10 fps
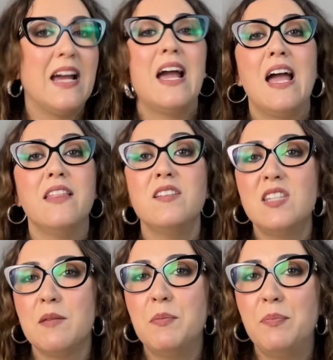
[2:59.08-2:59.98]
And the
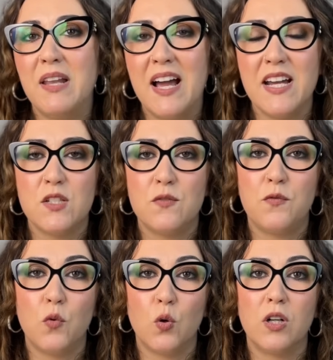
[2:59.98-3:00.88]
same applies
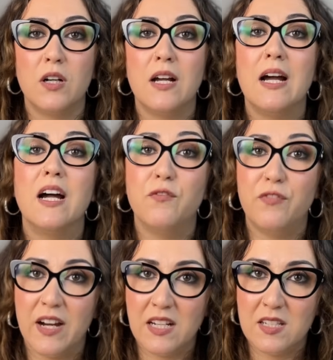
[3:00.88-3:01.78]
for
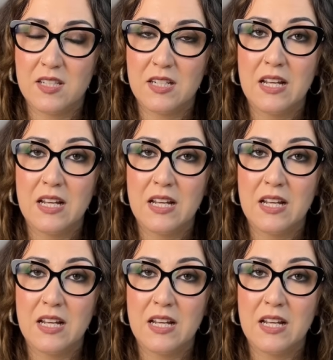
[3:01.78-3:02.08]
advice,